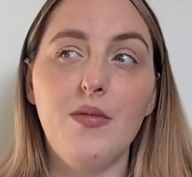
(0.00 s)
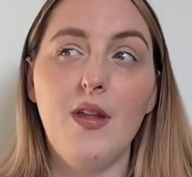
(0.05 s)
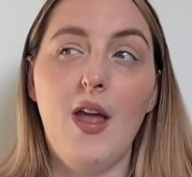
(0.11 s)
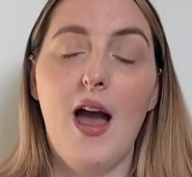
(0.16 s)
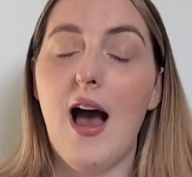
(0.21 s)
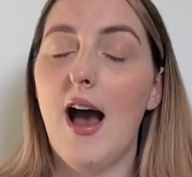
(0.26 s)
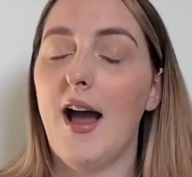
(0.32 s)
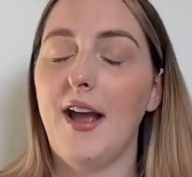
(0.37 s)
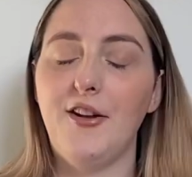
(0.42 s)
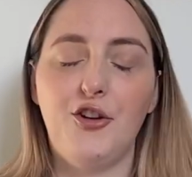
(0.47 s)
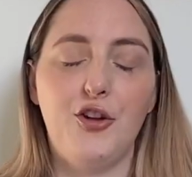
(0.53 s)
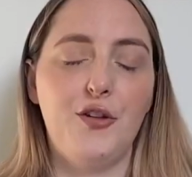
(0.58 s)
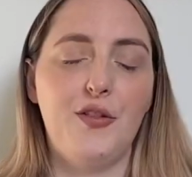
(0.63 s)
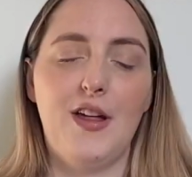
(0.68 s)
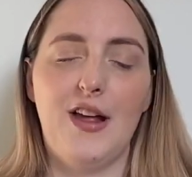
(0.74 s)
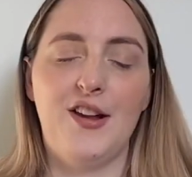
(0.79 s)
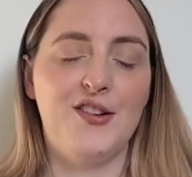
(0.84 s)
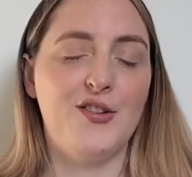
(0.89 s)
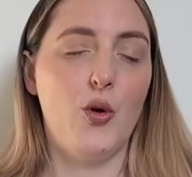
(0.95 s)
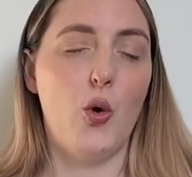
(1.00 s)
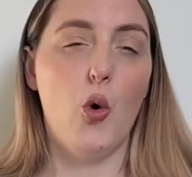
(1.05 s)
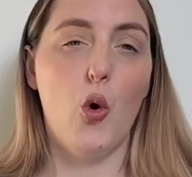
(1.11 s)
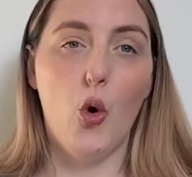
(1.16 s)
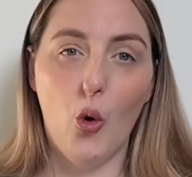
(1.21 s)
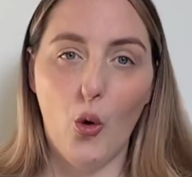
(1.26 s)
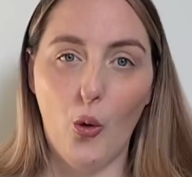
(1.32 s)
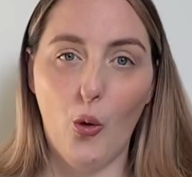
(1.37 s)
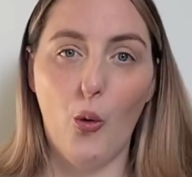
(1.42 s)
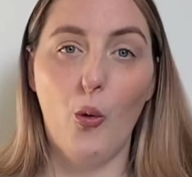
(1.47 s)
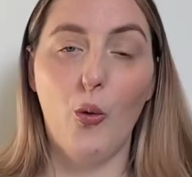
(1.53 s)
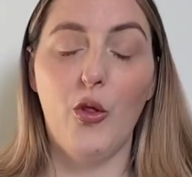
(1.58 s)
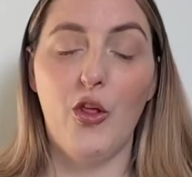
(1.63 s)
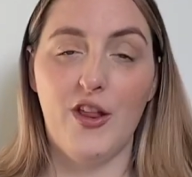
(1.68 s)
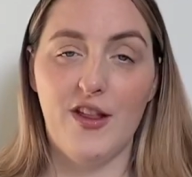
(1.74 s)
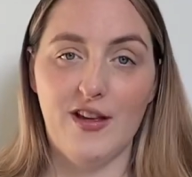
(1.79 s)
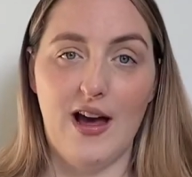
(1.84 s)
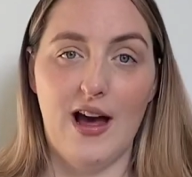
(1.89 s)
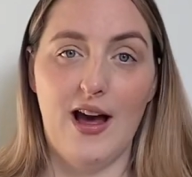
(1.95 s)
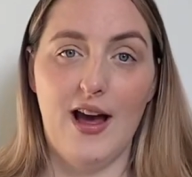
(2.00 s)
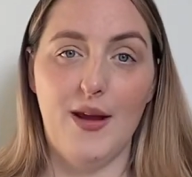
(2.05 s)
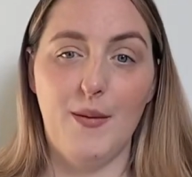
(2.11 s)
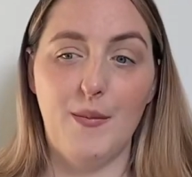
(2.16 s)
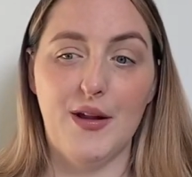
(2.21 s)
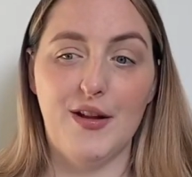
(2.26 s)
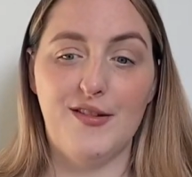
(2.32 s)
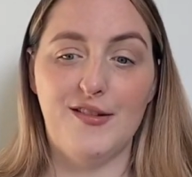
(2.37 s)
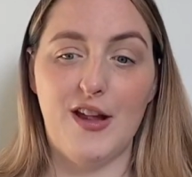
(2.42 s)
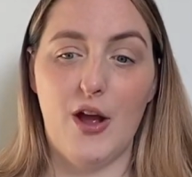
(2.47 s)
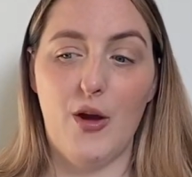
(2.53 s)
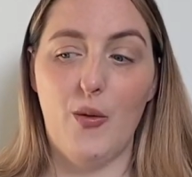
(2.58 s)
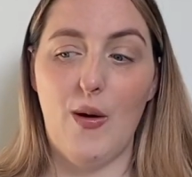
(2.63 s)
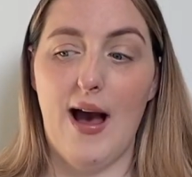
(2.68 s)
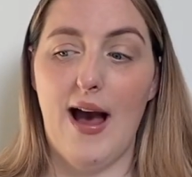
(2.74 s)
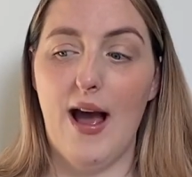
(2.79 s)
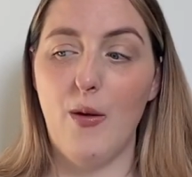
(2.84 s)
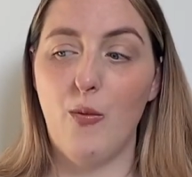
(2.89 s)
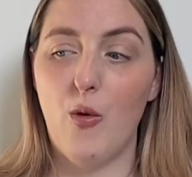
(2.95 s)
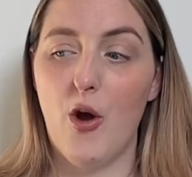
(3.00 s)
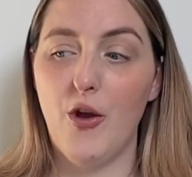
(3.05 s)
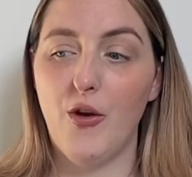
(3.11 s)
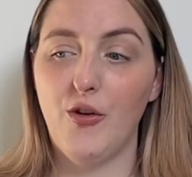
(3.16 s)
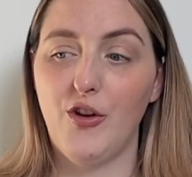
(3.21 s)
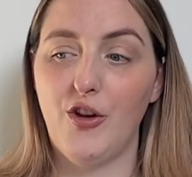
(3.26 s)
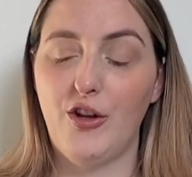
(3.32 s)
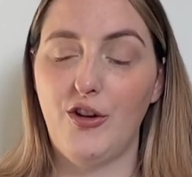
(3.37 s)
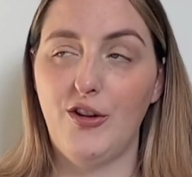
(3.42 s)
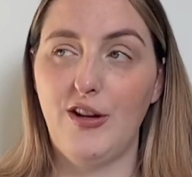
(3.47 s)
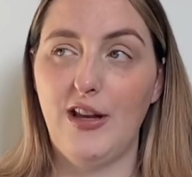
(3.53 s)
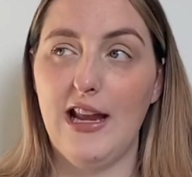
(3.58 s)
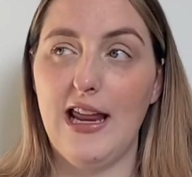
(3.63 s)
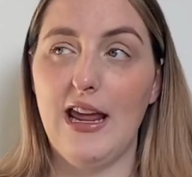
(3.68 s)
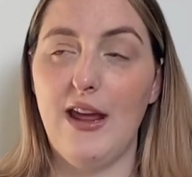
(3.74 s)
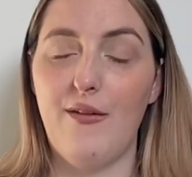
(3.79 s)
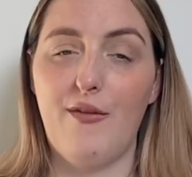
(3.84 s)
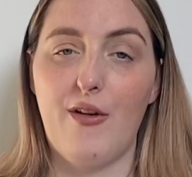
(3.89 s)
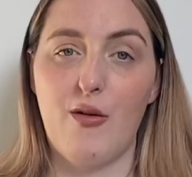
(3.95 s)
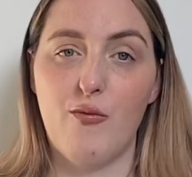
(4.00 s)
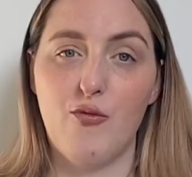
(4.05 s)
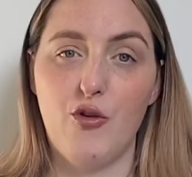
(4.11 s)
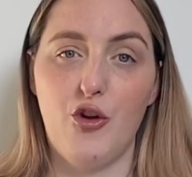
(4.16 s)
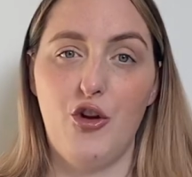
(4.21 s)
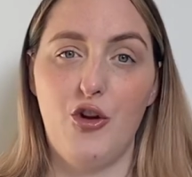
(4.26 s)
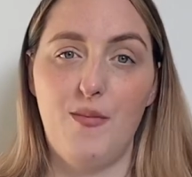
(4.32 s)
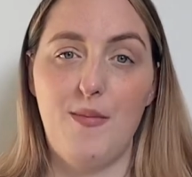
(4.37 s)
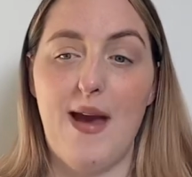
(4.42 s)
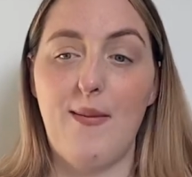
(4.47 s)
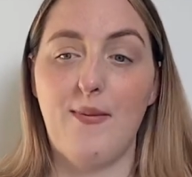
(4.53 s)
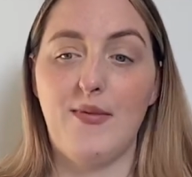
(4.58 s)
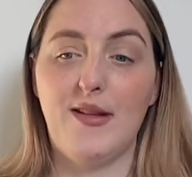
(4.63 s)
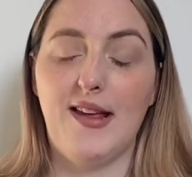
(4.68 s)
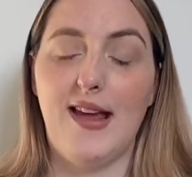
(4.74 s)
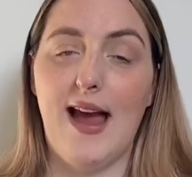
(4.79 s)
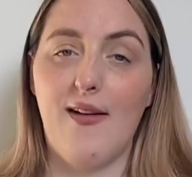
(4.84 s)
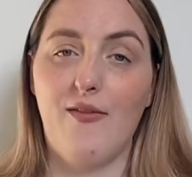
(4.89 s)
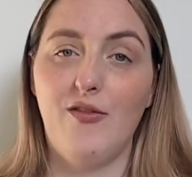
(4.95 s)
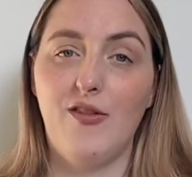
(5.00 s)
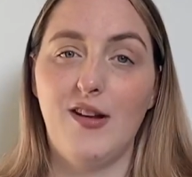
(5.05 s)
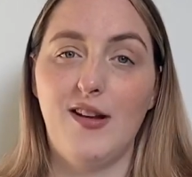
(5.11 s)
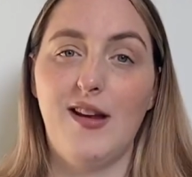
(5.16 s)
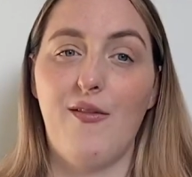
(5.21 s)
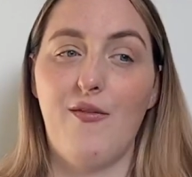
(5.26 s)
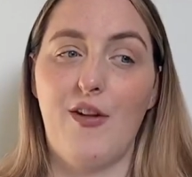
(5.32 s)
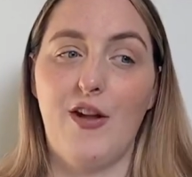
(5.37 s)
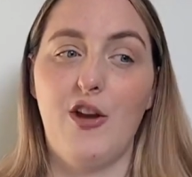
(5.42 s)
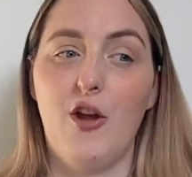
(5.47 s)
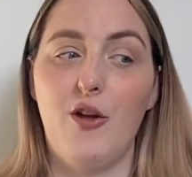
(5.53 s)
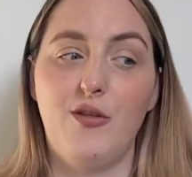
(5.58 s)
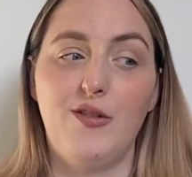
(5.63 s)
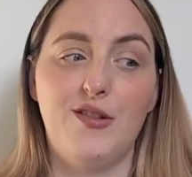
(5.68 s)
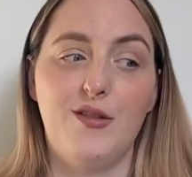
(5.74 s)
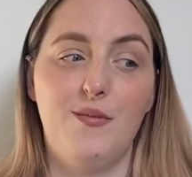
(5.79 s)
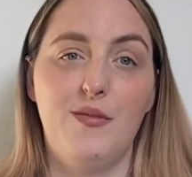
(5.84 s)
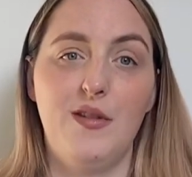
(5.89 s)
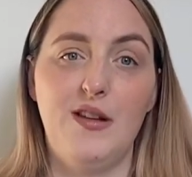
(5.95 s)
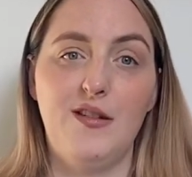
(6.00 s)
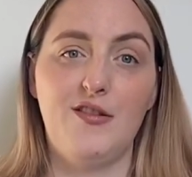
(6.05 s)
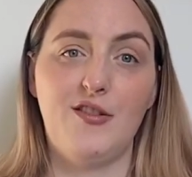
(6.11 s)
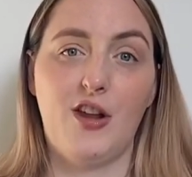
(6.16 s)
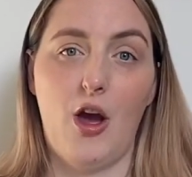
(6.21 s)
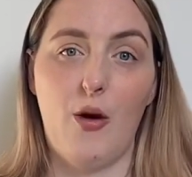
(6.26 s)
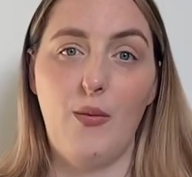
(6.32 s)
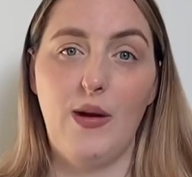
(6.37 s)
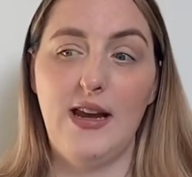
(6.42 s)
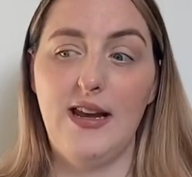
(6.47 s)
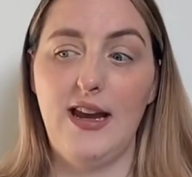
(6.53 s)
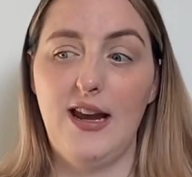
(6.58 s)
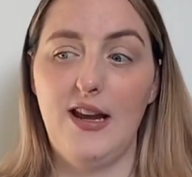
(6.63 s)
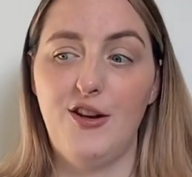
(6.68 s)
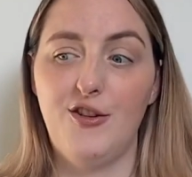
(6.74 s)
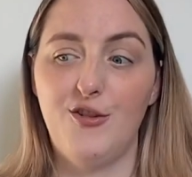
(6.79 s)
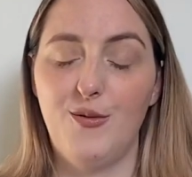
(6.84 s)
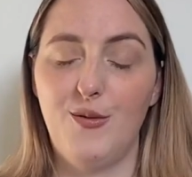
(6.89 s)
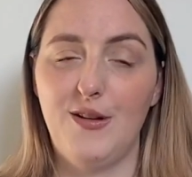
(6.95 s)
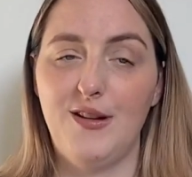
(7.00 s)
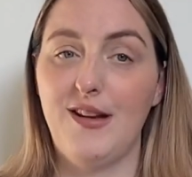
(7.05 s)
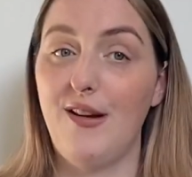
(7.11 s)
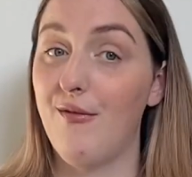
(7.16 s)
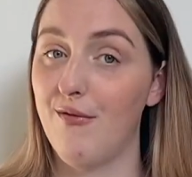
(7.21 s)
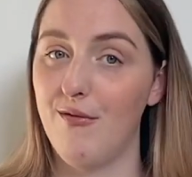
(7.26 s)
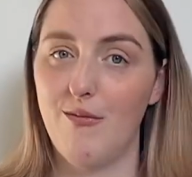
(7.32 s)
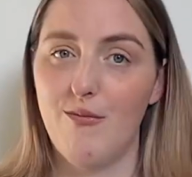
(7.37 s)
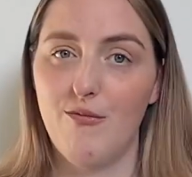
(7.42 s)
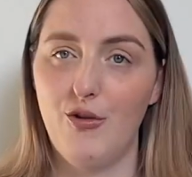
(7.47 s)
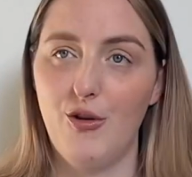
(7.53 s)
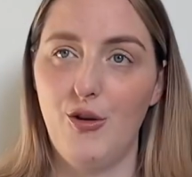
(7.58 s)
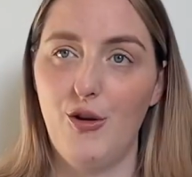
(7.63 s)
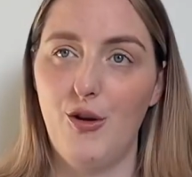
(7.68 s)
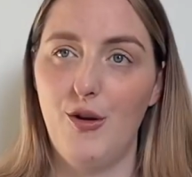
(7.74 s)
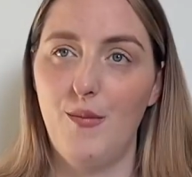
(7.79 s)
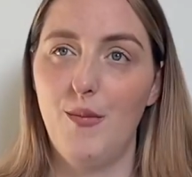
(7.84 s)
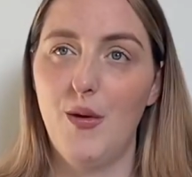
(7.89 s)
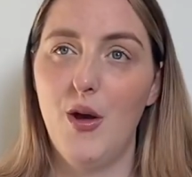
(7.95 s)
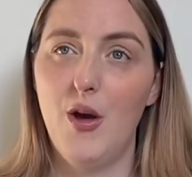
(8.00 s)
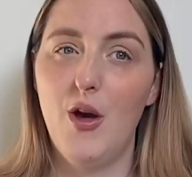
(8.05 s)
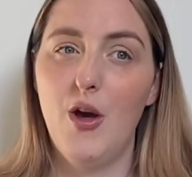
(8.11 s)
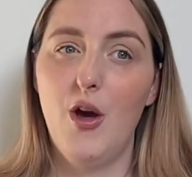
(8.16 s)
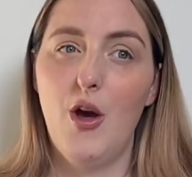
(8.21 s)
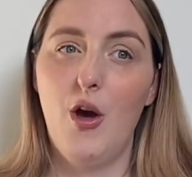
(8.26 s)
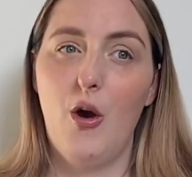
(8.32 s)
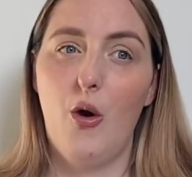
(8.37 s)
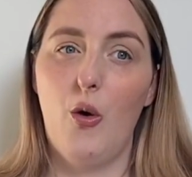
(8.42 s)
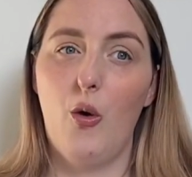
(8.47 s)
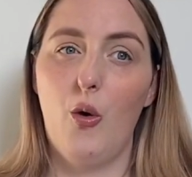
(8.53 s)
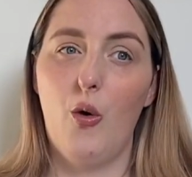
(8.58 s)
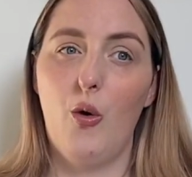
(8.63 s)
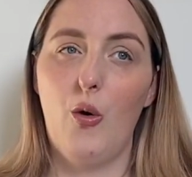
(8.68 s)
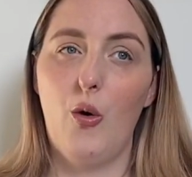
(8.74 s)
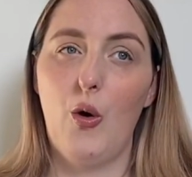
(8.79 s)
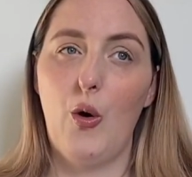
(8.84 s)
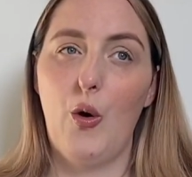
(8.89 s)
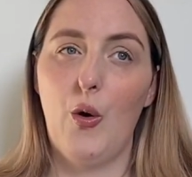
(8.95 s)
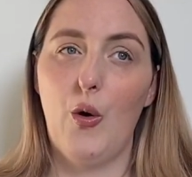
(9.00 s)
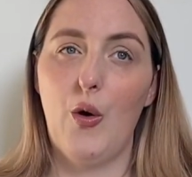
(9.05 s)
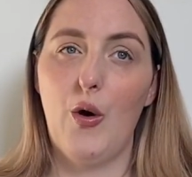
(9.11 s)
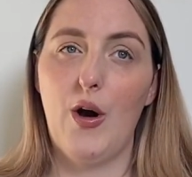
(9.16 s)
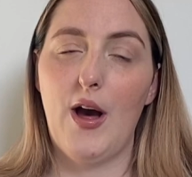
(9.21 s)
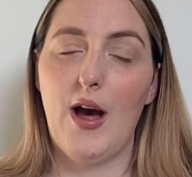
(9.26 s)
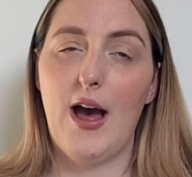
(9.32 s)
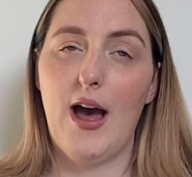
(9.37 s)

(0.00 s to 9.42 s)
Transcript: I do this all the time. So I won't leave a room empty-handed if I know something's going into a different room, or